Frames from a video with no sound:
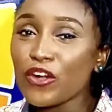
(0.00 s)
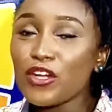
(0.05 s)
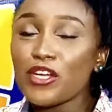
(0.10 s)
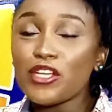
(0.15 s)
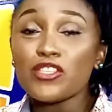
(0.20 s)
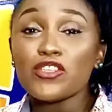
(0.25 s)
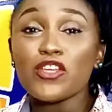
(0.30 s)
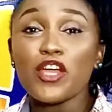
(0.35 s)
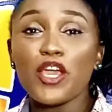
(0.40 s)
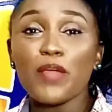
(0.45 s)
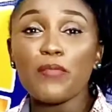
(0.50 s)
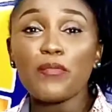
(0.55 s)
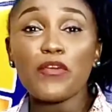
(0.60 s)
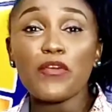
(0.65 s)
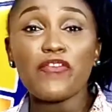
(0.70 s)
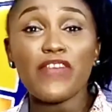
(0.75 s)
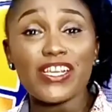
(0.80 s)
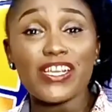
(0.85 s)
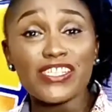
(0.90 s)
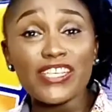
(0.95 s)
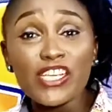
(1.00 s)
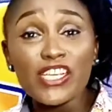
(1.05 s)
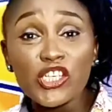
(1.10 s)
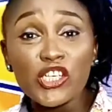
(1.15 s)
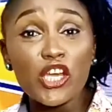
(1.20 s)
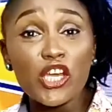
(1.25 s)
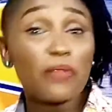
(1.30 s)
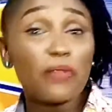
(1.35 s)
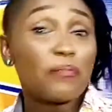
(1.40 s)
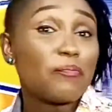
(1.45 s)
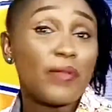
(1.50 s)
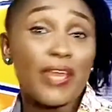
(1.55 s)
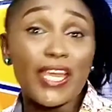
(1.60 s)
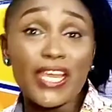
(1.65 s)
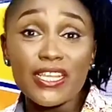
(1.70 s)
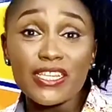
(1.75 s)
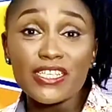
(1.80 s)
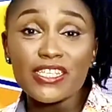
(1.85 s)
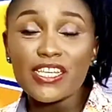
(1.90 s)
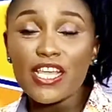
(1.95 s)
So improvisation
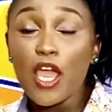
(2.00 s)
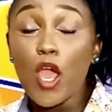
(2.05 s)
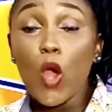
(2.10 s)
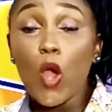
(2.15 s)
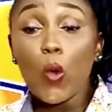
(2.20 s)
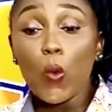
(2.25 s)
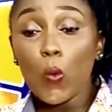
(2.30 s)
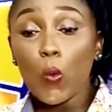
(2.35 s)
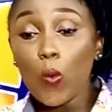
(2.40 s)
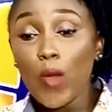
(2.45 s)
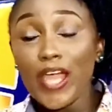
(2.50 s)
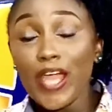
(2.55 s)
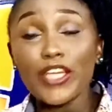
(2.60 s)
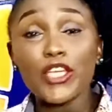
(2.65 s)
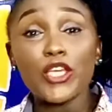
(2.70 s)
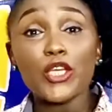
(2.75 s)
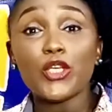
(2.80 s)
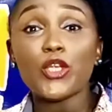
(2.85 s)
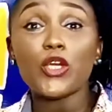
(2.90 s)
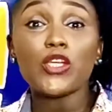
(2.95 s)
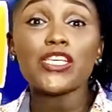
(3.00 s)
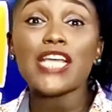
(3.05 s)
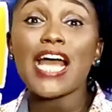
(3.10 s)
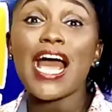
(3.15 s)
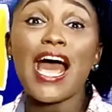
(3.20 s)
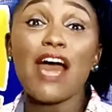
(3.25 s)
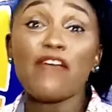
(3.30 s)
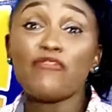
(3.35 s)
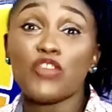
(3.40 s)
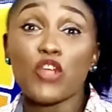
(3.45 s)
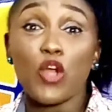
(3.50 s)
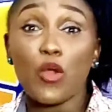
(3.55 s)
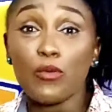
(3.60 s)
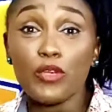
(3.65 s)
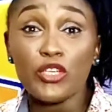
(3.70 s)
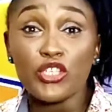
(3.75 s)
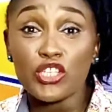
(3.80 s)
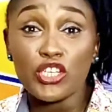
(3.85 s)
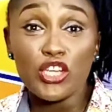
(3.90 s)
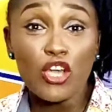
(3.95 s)
means when you don't have the
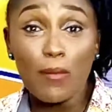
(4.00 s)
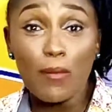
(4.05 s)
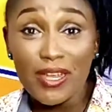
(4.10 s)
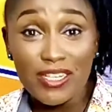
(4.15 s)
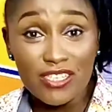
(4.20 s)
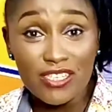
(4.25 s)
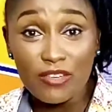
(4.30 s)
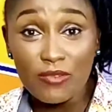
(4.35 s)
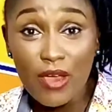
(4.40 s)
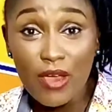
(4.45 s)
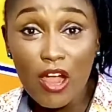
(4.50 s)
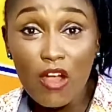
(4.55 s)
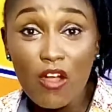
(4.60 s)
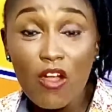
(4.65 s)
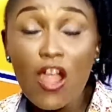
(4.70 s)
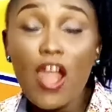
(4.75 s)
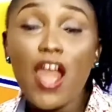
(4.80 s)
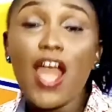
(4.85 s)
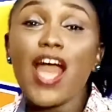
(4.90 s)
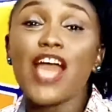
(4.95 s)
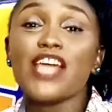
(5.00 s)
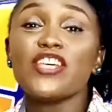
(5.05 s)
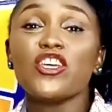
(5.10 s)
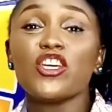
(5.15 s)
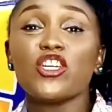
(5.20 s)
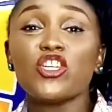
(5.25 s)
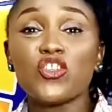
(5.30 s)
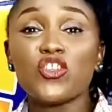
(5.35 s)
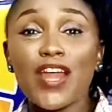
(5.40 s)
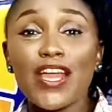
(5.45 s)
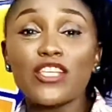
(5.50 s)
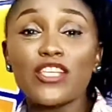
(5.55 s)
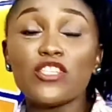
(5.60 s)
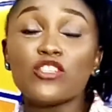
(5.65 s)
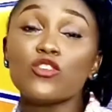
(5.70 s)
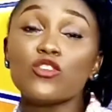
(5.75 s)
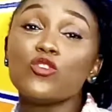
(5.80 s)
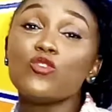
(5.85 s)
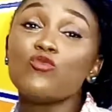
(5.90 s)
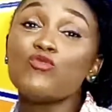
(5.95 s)
original material and you're trying
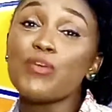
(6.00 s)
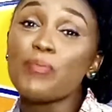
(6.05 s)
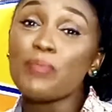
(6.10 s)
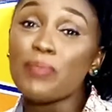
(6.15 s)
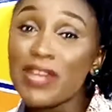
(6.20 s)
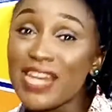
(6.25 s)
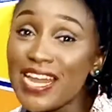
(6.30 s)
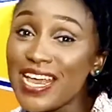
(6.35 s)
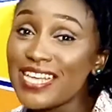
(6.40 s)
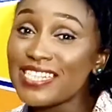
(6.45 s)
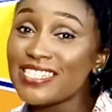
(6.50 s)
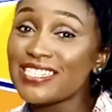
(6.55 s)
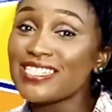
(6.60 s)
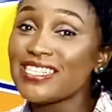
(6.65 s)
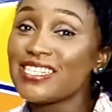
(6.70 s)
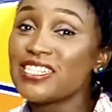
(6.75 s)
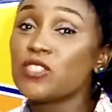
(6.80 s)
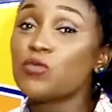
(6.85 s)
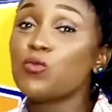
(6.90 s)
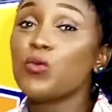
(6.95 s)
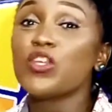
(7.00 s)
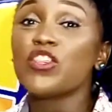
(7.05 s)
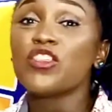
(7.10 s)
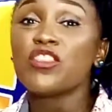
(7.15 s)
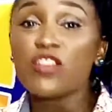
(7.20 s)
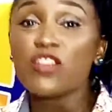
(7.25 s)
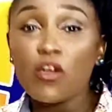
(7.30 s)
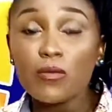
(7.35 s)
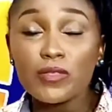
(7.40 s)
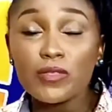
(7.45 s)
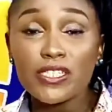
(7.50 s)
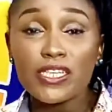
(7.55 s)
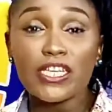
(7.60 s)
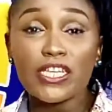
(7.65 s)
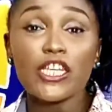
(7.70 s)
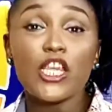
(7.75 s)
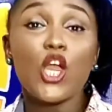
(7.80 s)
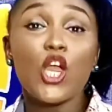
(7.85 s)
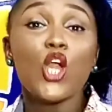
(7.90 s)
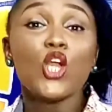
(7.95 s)
to replace it with something
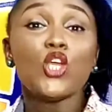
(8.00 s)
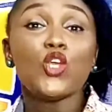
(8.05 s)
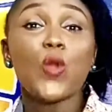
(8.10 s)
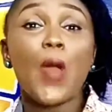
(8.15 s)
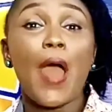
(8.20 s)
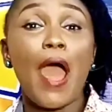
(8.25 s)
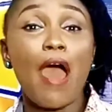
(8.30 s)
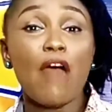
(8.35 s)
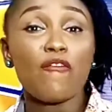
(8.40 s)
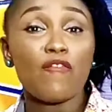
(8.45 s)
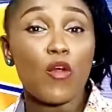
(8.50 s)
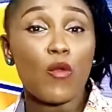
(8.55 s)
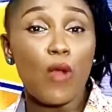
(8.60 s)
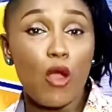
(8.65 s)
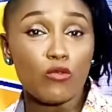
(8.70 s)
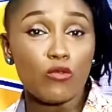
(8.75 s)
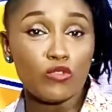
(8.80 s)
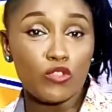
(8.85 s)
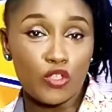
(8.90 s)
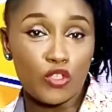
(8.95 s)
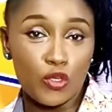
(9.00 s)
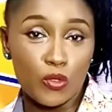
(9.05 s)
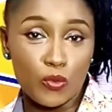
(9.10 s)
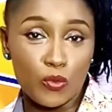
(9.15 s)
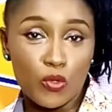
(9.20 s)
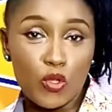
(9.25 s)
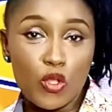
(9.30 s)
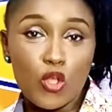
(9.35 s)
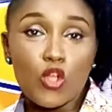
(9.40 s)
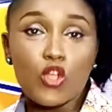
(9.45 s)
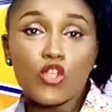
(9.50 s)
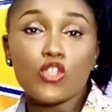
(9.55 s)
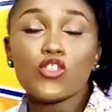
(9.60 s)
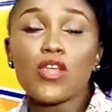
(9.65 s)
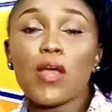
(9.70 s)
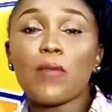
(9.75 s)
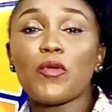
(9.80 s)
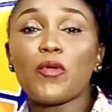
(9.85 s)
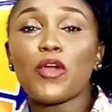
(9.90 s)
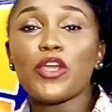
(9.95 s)
you have around you. So
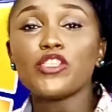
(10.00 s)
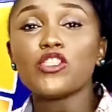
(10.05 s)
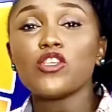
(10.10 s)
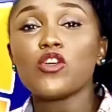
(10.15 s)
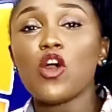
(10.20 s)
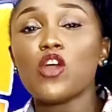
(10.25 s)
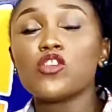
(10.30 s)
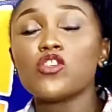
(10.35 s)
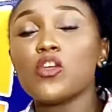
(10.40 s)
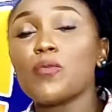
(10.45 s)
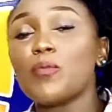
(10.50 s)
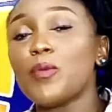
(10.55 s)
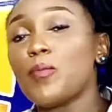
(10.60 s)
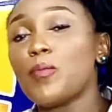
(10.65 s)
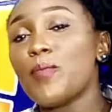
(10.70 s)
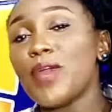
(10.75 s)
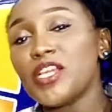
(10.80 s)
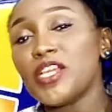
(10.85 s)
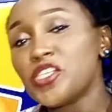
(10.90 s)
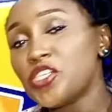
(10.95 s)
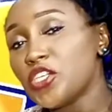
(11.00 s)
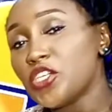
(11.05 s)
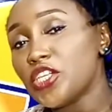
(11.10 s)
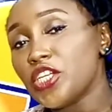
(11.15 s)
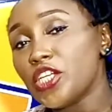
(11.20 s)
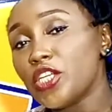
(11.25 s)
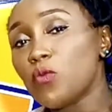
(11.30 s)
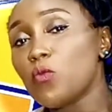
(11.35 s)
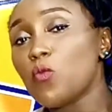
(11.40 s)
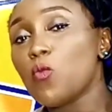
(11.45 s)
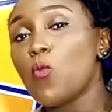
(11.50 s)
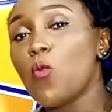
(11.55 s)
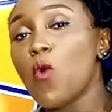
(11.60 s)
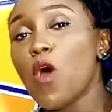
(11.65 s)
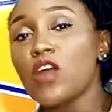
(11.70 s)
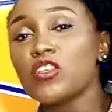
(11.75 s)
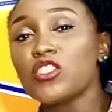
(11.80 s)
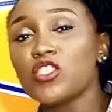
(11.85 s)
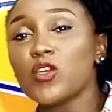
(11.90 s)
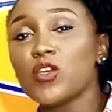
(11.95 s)
I'm going to also be mentioning
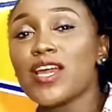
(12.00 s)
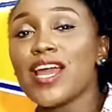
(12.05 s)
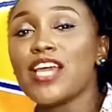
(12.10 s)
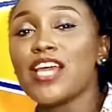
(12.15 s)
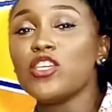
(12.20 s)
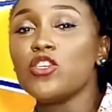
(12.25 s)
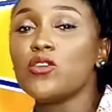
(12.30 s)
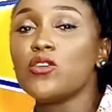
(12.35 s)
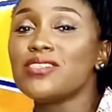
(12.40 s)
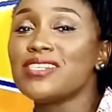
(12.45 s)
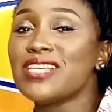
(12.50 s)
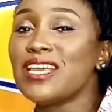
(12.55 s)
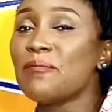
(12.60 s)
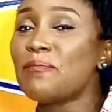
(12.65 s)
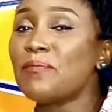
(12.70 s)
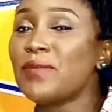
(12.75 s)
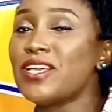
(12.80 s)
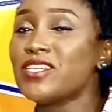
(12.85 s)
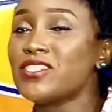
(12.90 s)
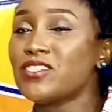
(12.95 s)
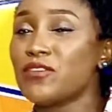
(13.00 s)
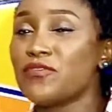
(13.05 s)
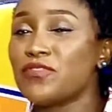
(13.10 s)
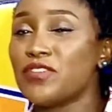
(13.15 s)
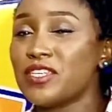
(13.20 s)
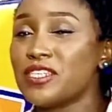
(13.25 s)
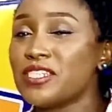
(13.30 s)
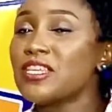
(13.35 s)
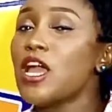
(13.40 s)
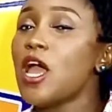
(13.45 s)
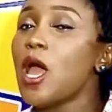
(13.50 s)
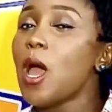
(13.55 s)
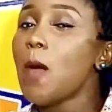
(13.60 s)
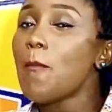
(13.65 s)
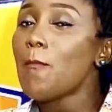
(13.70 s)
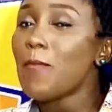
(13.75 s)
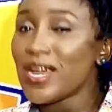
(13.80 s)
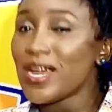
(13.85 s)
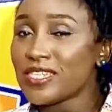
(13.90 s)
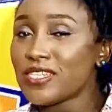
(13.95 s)
what you can use in place of these
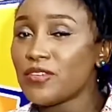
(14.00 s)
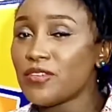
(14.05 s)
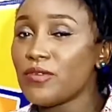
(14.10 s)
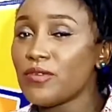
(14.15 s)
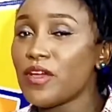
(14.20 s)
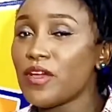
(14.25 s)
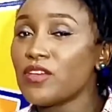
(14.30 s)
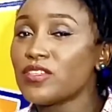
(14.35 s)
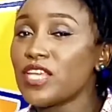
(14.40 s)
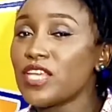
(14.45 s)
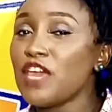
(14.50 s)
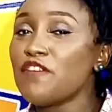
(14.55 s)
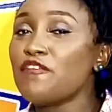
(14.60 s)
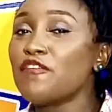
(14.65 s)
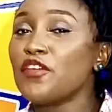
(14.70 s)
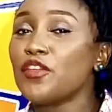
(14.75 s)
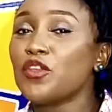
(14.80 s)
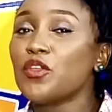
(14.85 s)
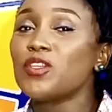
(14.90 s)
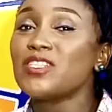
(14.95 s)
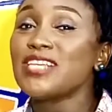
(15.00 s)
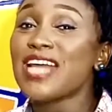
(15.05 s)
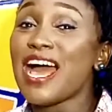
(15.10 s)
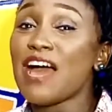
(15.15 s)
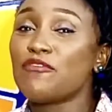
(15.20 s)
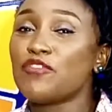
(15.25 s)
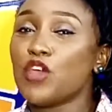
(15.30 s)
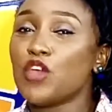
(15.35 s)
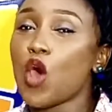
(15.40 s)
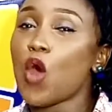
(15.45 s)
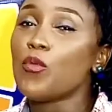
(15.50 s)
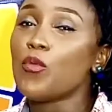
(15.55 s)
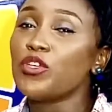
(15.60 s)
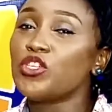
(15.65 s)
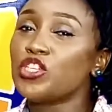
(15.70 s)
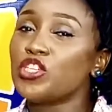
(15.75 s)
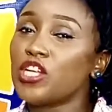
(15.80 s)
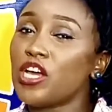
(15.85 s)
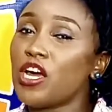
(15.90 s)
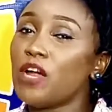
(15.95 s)
materials if you don't have the
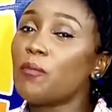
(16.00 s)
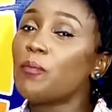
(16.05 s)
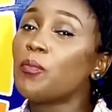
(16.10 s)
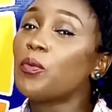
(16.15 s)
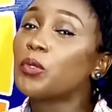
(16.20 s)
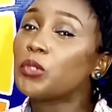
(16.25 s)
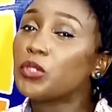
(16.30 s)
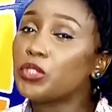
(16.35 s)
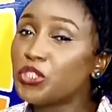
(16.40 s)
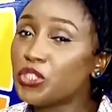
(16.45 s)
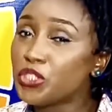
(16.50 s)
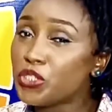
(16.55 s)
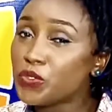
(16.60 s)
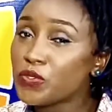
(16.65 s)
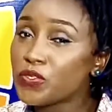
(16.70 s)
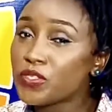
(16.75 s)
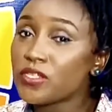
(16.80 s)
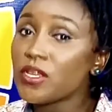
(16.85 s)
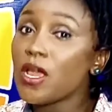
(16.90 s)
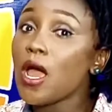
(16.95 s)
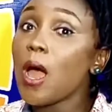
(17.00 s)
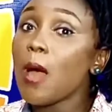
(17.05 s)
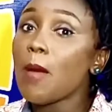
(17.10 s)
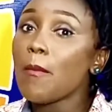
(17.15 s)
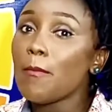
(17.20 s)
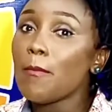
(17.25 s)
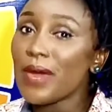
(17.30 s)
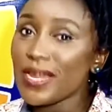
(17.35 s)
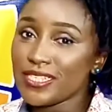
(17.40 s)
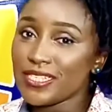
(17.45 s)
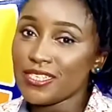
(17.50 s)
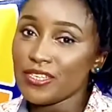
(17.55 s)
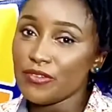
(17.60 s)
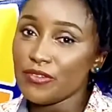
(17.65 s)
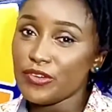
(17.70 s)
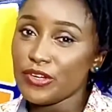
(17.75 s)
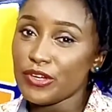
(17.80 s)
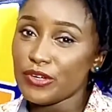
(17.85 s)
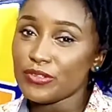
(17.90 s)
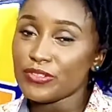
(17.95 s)
original produced
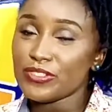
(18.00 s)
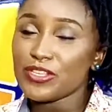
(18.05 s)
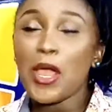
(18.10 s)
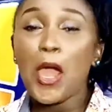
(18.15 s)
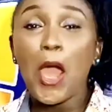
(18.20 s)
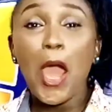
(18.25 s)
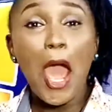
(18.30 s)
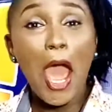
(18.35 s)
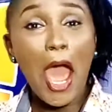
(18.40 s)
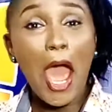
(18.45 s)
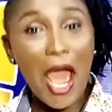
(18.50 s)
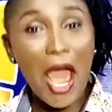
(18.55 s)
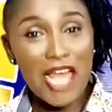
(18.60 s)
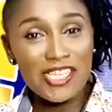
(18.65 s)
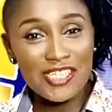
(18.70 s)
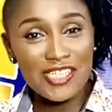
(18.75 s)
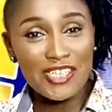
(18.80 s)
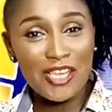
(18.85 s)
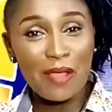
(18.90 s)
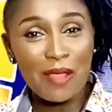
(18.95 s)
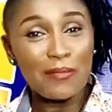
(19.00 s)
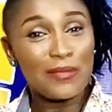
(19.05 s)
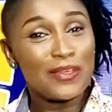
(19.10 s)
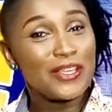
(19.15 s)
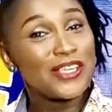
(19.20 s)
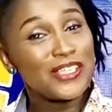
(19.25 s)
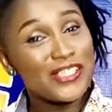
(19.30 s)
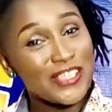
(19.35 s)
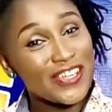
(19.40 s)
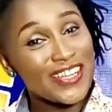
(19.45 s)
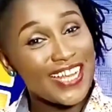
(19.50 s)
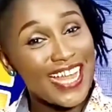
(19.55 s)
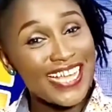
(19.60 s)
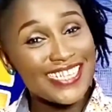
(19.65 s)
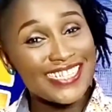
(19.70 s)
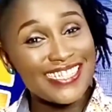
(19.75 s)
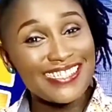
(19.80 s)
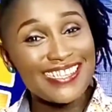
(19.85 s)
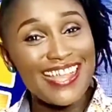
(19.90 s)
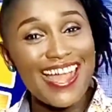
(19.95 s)
materials. Awesome! So
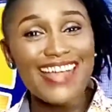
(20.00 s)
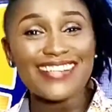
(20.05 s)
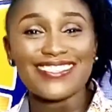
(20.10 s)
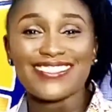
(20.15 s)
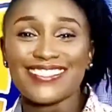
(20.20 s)
let's start.